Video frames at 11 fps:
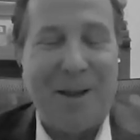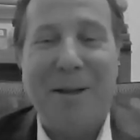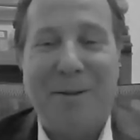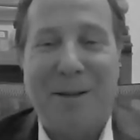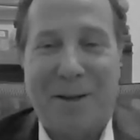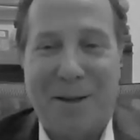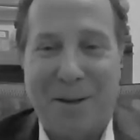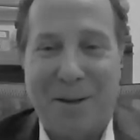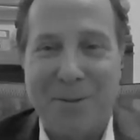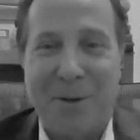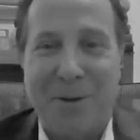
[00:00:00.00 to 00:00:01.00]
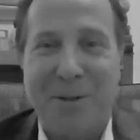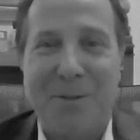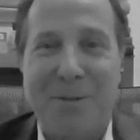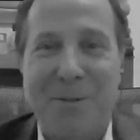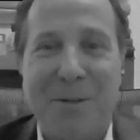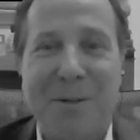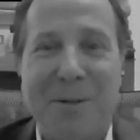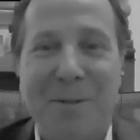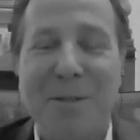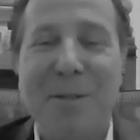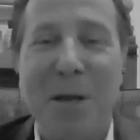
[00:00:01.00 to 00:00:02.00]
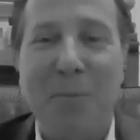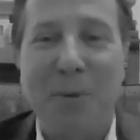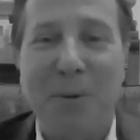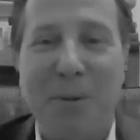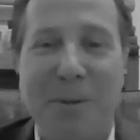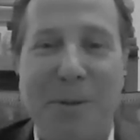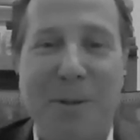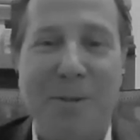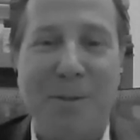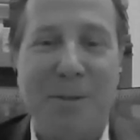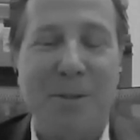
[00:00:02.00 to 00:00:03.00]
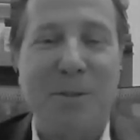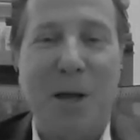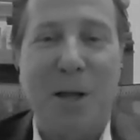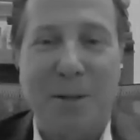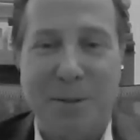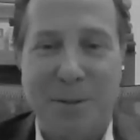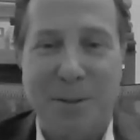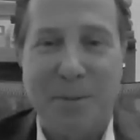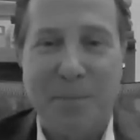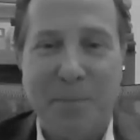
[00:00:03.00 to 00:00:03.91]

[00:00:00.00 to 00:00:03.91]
I hate that kind of talk. It's intemperate and it's dishonest